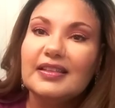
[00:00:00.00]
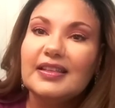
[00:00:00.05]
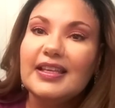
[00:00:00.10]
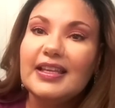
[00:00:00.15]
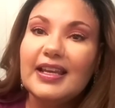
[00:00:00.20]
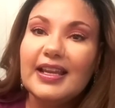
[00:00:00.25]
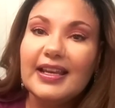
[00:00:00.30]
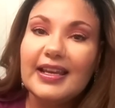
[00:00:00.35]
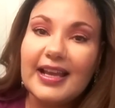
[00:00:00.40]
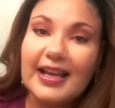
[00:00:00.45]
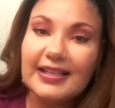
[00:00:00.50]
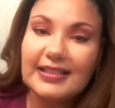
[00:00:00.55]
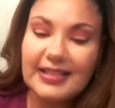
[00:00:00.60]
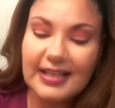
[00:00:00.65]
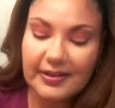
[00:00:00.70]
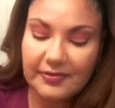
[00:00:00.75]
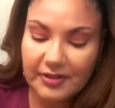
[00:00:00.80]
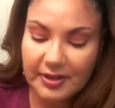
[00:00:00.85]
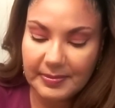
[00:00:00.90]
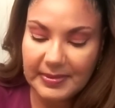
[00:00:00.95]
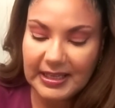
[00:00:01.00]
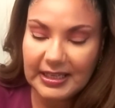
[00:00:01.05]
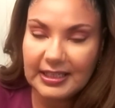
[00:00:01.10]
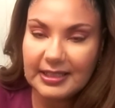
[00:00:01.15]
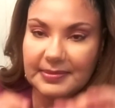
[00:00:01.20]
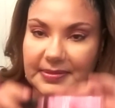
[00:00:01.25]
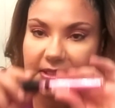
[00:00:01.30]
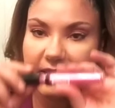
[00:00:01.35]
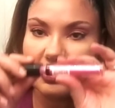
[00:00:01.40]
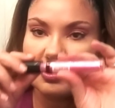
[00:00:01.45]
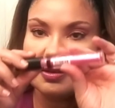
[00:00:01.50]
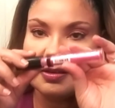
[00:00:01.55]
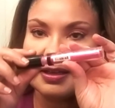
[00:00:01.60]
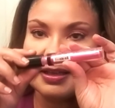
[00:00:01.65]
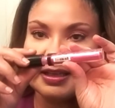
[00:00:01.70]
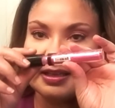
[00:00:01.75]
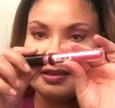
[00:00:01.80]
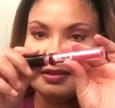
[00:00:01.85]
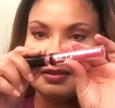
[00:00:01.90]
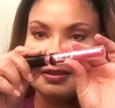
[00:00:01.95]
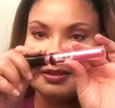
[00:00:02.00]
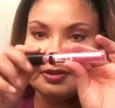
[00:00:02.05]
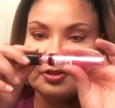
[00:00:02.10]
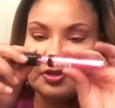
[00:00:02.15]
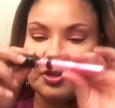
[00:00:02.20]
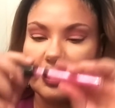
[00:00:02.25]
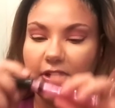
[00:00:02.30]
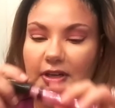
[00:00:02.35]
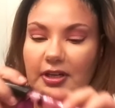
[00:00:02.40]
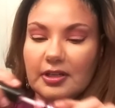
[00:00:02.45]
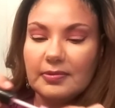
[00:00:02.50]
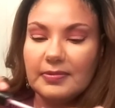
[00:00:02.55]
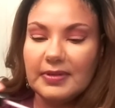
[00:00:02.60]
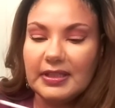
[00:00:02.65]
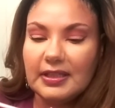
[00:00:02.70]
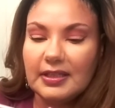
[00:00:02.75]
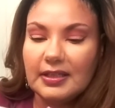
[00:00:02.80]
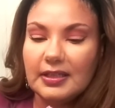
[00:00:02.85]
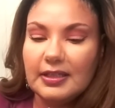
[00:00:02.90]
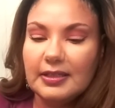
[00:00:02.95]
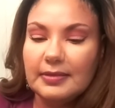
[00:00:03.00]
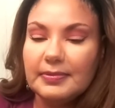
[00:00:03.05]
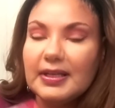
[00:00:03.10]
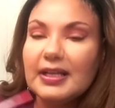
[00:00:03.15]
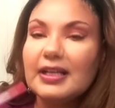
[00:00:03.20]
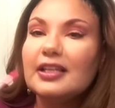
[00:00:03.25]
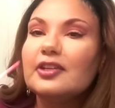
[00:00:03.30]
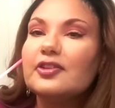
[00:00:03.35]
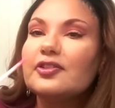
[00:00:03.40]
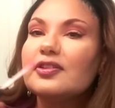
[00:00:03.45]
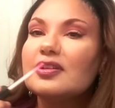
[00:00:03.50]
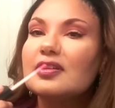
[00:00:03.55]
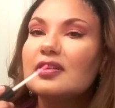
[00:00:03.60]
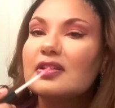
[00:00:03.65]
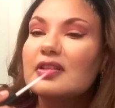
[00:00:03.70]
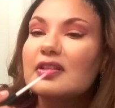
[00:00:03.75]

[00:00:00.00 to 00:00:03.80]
Then at nighttime for my lips, so I got a little darker with the lip color.